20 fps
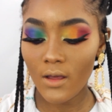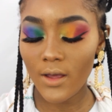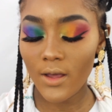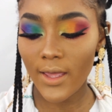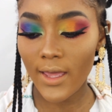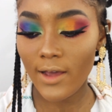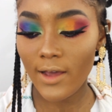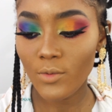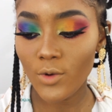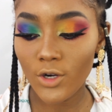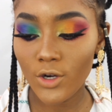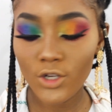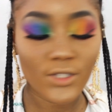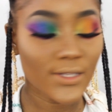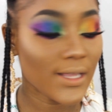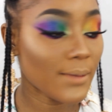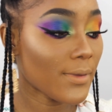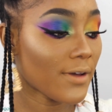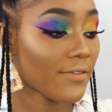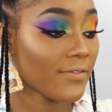Okay, I'm gonna
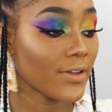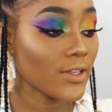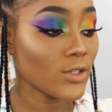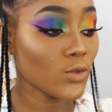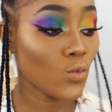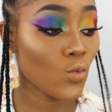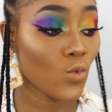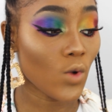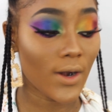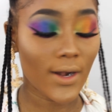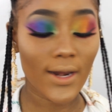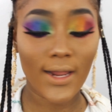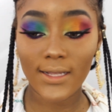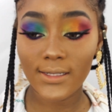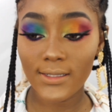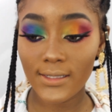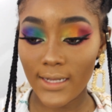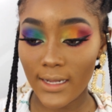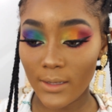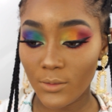set my face one
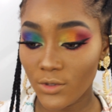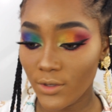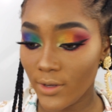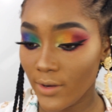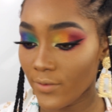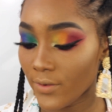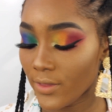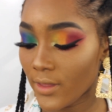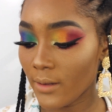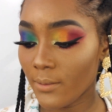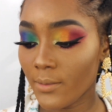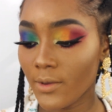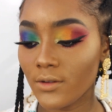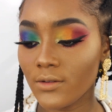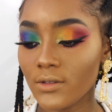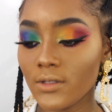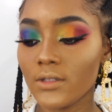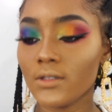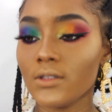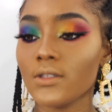last time so everything
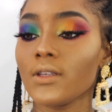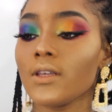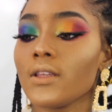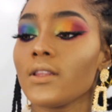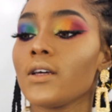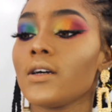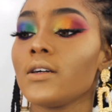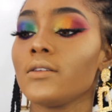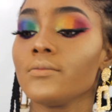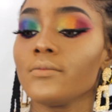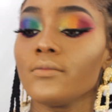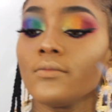melts in together.